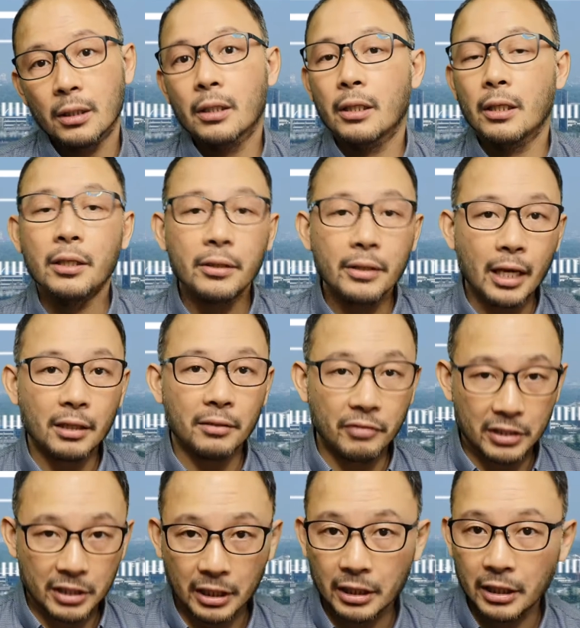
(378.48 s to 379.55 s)
in that
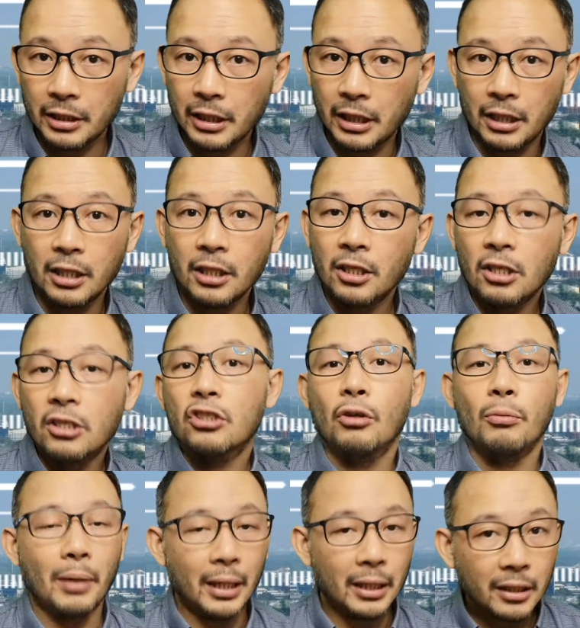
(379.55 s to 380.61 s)
vicinity. So you
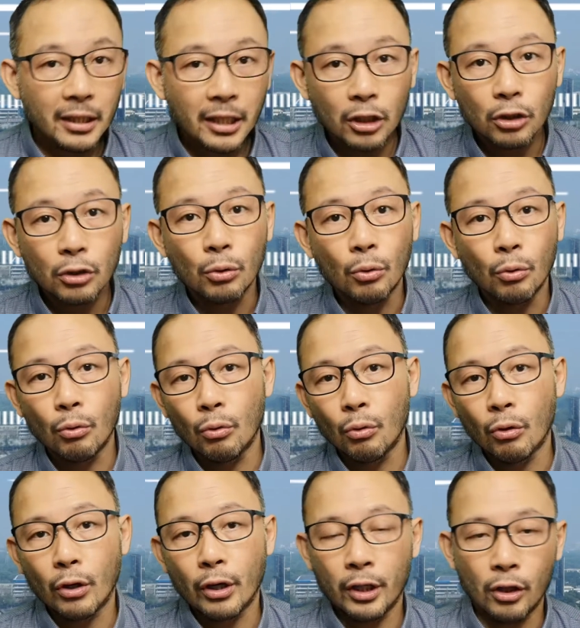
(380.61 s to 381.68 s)
might need to,
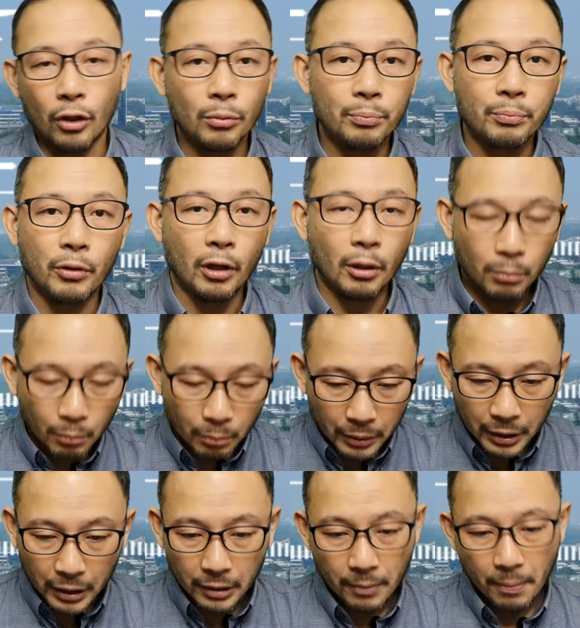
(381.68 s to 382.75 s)

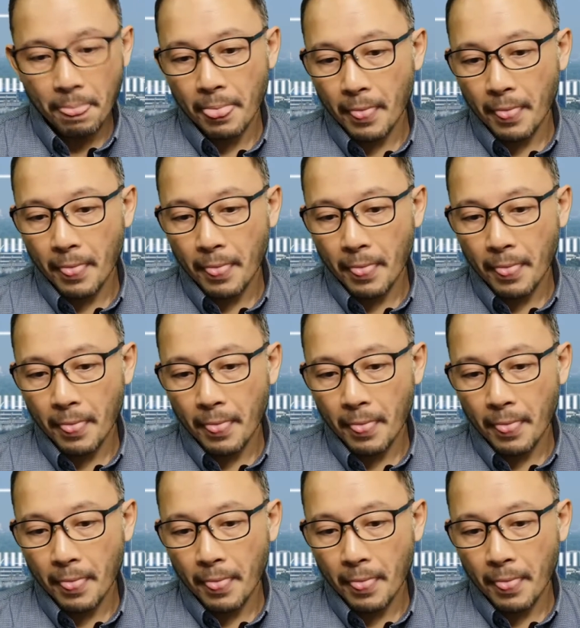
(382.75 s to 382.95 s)
probably